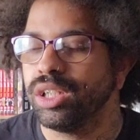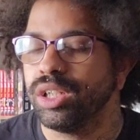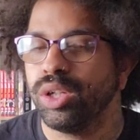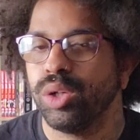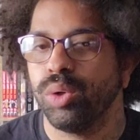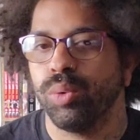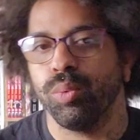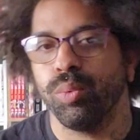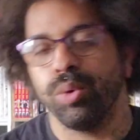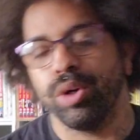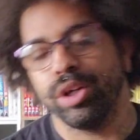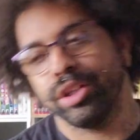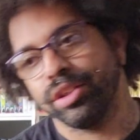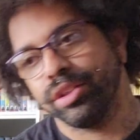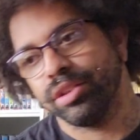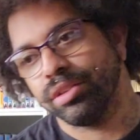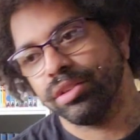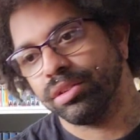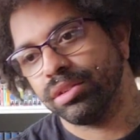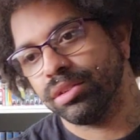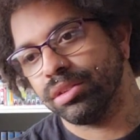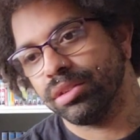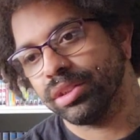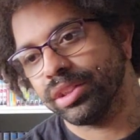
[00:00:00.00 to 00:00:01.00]
one
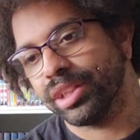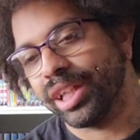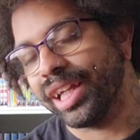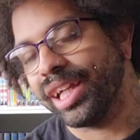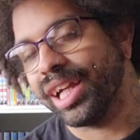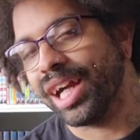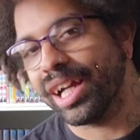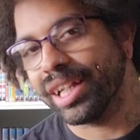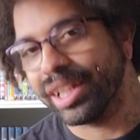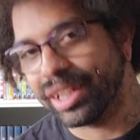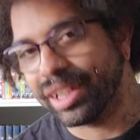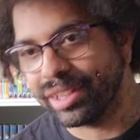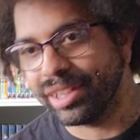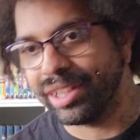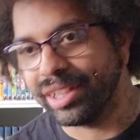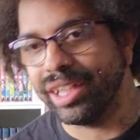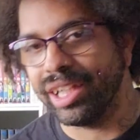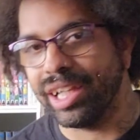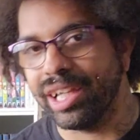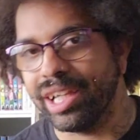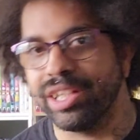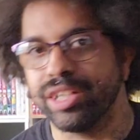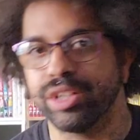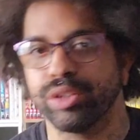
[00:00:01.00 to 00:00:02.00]
chaotic
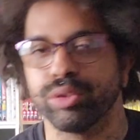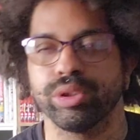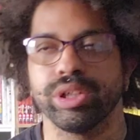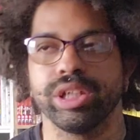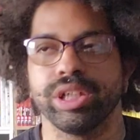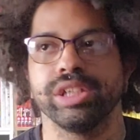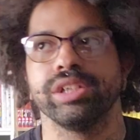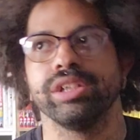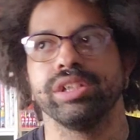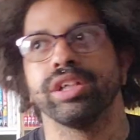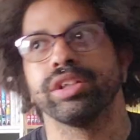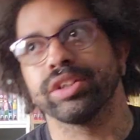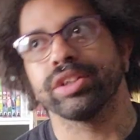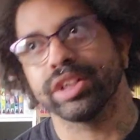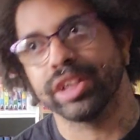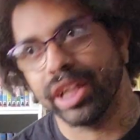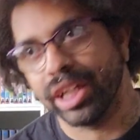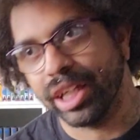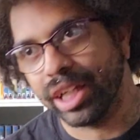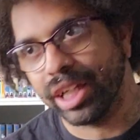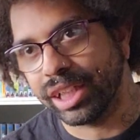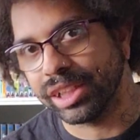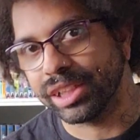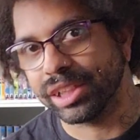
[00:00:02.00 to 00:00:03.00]
thing and then read another
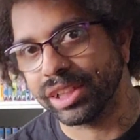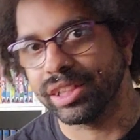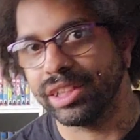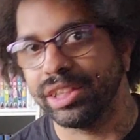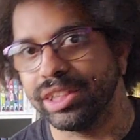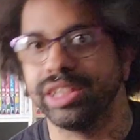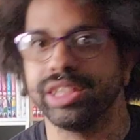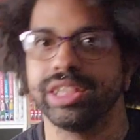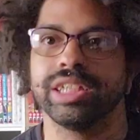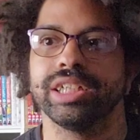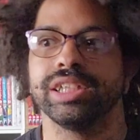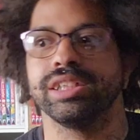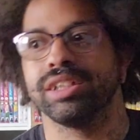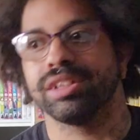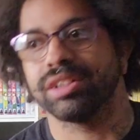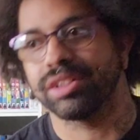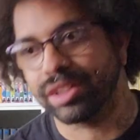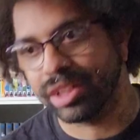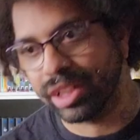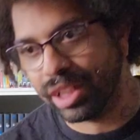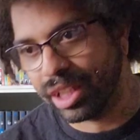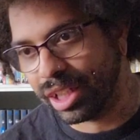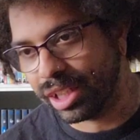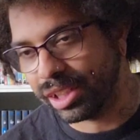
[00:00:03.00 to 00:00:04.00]
chaotic thing and another
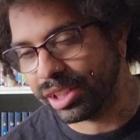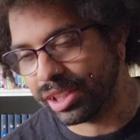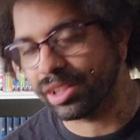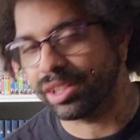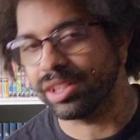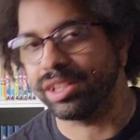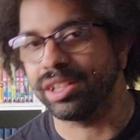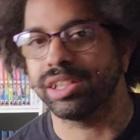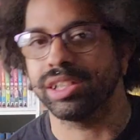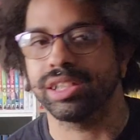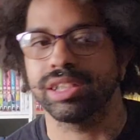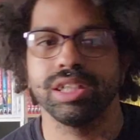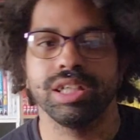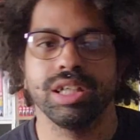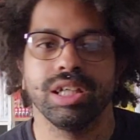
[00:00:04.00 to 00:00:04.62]
chaotic thing.